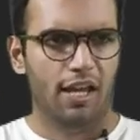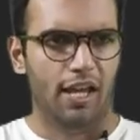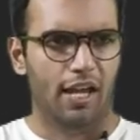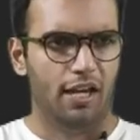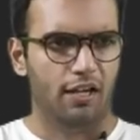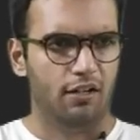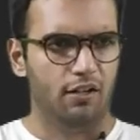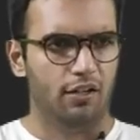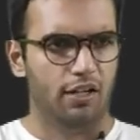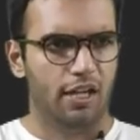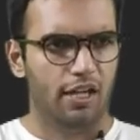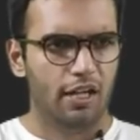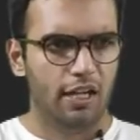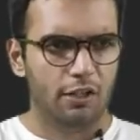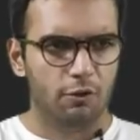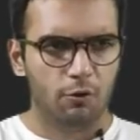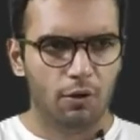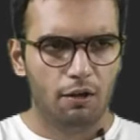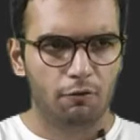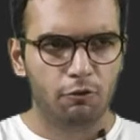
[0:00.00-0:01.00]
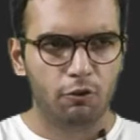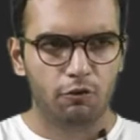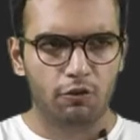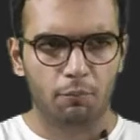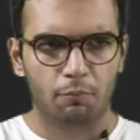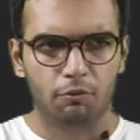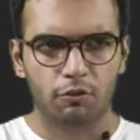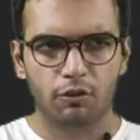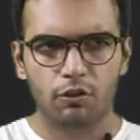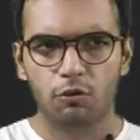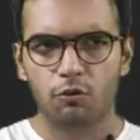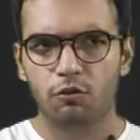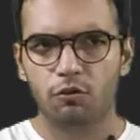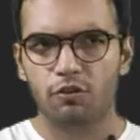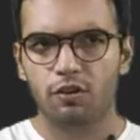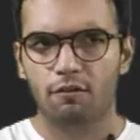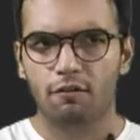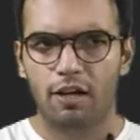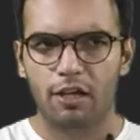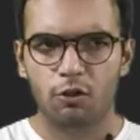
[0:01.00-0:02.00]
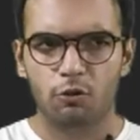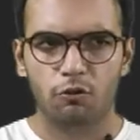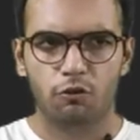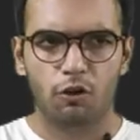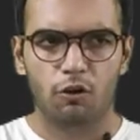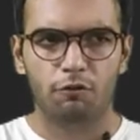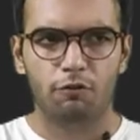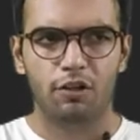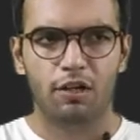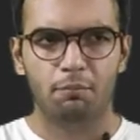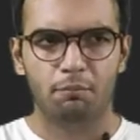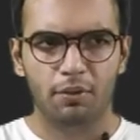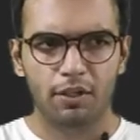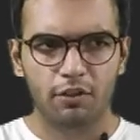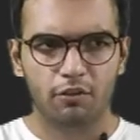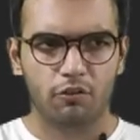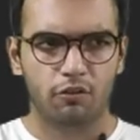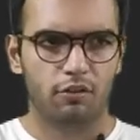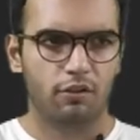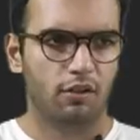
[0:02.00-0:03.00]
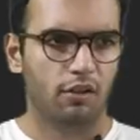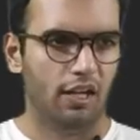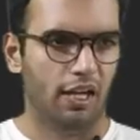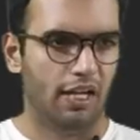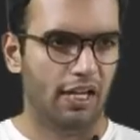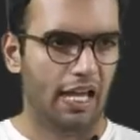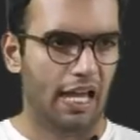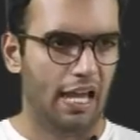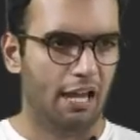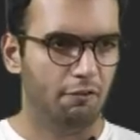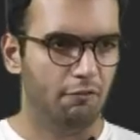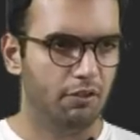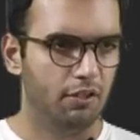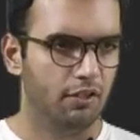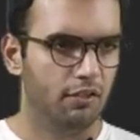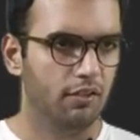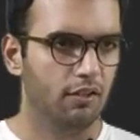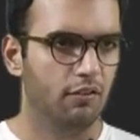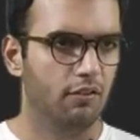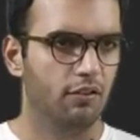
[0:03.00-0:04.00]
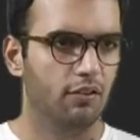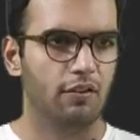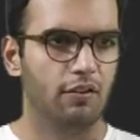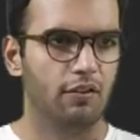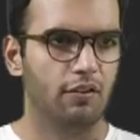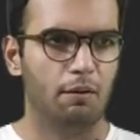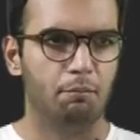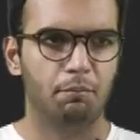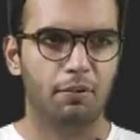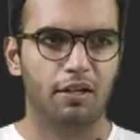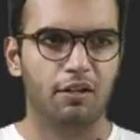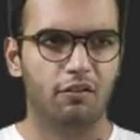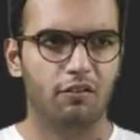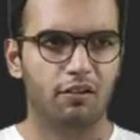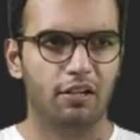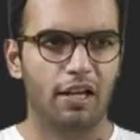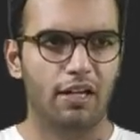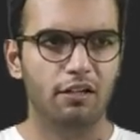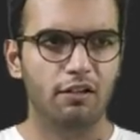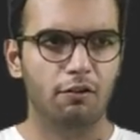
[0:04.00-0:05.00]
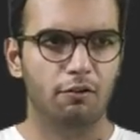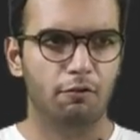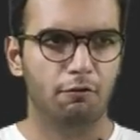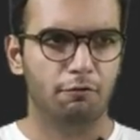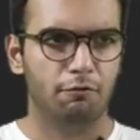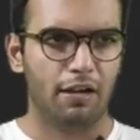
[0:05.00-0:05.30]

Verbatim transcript: and here you have to substitute the values of limits, and I have did this in the separate slide.